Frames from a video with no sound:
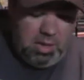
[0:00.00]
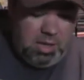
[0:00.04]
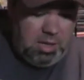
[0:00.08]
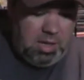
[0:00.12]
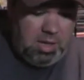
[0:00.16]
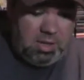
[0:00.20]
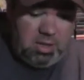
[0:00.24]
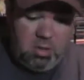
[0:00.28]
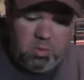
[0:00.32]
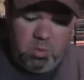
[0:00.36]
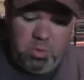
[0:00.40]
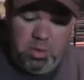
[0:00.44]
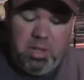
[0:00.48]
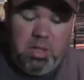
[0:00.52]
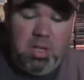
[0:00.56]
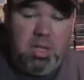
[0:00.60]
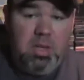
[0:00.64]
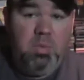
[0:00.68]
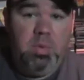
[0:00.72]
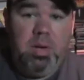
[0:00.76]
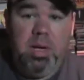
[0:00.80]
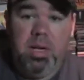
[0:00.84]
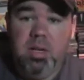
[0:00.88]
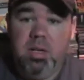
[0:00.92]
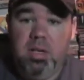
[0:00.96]
It's a really
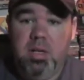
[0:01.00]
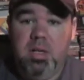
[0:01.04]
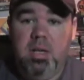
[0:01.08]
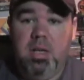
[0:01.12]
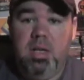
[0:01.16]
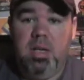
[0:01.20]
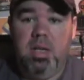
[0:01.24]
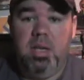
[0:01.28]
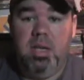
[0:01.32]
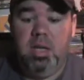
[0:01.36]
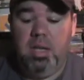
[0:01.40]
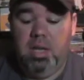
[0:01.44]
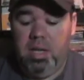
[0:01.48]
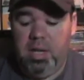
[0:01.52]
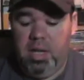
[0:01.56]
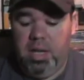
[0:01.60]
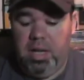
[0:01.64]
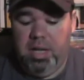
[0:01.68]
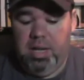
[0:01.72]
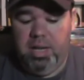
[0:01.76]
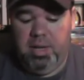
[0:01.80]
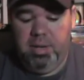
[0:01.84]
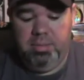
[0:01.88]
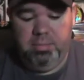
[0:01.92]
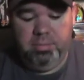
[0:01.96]
good record.
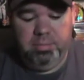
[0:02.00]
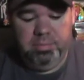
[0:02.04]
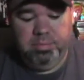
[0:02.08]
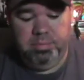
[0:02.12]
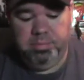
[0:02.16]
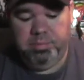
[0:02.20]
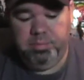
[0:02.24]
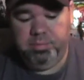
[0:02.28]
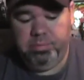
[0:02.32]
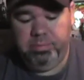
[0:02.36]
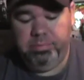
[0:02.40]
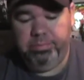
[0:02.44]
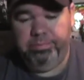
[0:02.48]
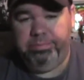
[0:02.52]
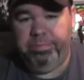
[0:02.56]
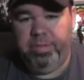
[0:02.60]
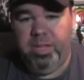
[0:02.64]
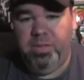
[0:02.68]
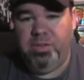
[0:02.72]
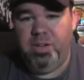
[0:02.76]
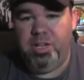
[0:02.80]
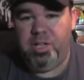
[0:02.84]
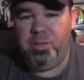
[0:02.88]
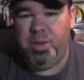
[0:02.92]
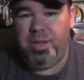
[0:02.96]

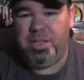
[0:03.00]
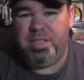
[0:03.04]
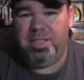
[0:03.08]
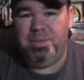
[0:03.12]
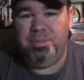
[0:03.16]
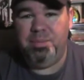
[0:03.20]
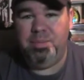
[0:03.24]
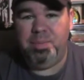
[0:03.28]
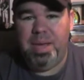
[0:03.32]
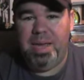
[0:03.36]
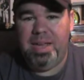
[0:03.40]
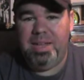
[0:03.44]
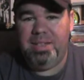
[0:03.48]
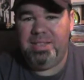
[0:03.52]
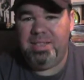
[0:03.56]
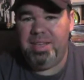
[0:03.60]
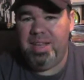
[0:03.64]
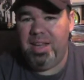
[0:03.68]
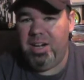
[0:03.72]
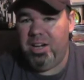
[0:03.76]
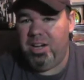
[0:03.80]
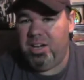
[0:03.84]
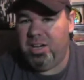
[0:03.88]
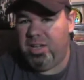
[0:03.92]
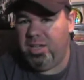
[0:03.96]
If you're expecting
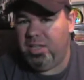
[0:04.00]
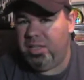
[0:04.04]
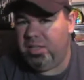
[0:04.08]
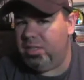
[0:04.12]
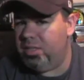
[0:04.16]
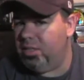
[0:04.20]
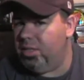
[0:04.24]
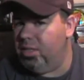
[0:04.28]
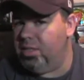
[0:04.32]
Pantera,